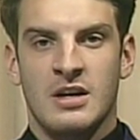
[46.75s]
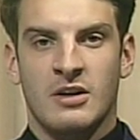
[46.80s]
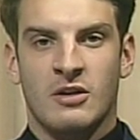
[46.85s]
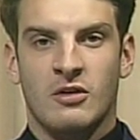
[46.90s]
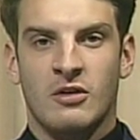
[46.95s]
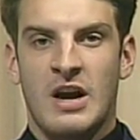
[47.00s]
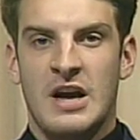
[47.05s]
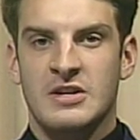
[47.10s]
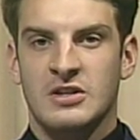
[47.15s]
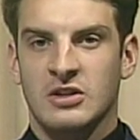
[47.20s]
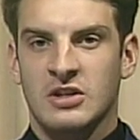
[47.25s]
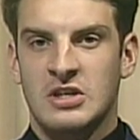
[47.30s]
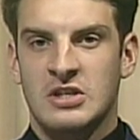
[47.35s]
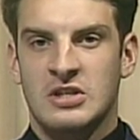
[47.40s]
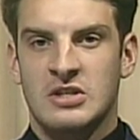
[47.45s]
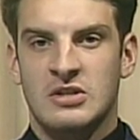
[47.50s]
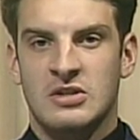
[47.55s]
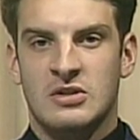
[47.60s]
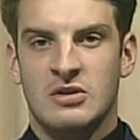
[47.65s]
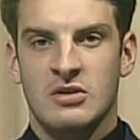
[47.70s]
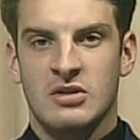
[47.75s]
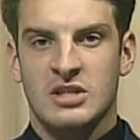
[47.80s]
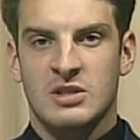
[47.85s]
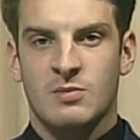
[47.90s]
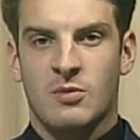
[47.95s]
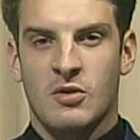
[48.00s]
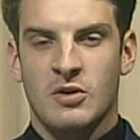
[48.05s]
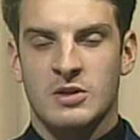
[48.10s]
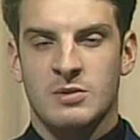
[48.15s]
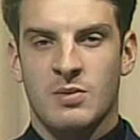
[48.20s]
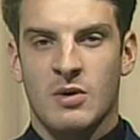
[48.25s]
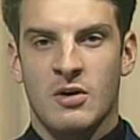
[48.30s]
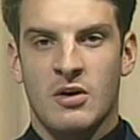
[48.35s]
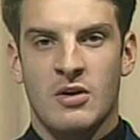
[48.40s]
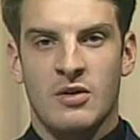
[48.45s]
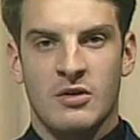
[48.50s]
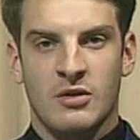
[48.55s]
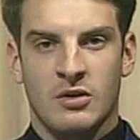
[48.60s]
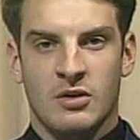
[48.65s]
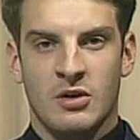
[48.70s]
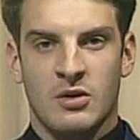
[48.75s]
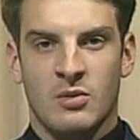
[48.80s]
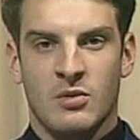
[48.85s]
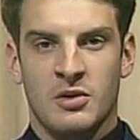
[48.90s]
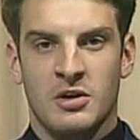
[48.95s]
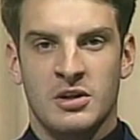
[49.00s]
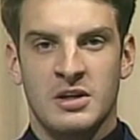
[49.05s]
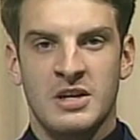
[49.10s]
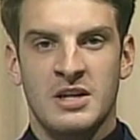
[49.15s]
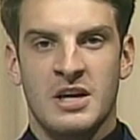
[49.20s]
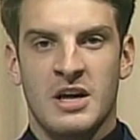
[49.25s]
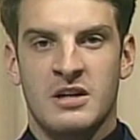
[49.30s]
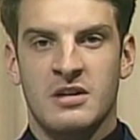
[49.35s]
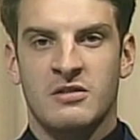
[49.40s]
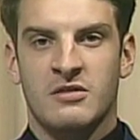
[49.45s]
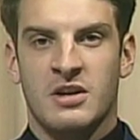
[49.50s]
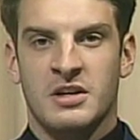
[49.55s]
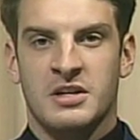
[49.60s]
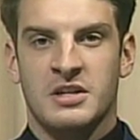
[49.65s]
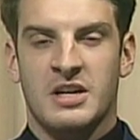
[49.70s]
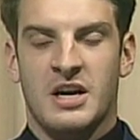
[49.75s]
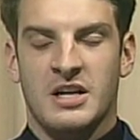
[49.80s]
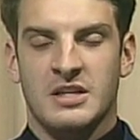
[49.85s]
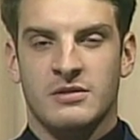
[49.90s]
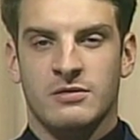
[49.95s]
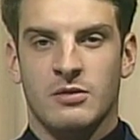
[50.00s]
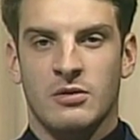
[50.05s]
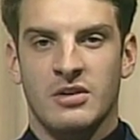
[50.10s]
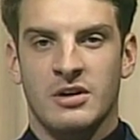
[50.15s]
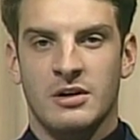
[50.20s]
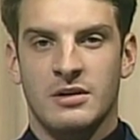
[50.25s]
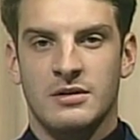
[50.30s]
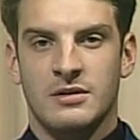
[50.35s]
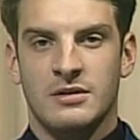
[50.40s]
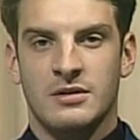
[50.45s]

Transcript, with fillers: Congratulations to the sports poll on their good work and getting recognized for it.